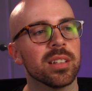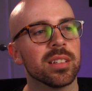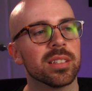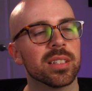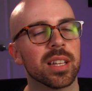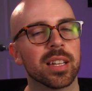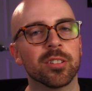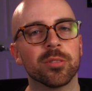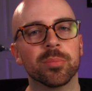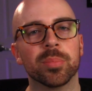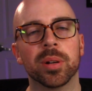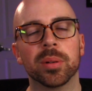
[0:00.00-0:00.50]

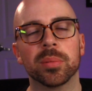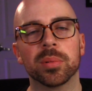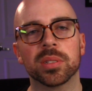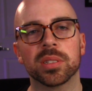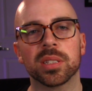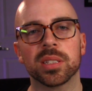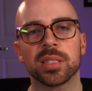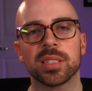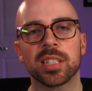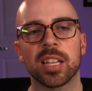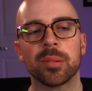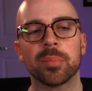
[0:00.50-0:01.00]
I'll publish
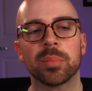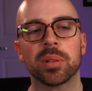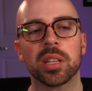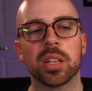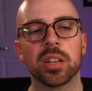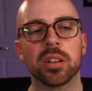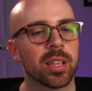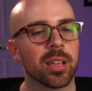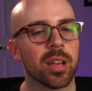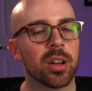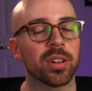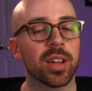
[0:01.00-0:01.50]
this down
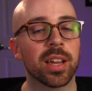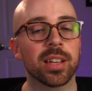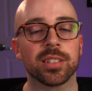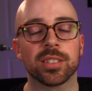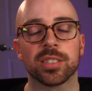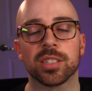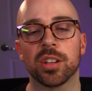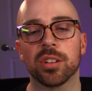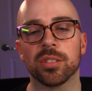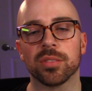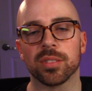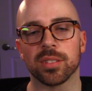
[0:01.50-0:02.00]
below. Okay,
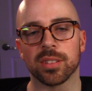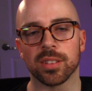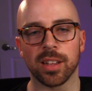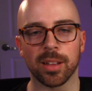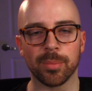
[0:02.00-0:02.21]
so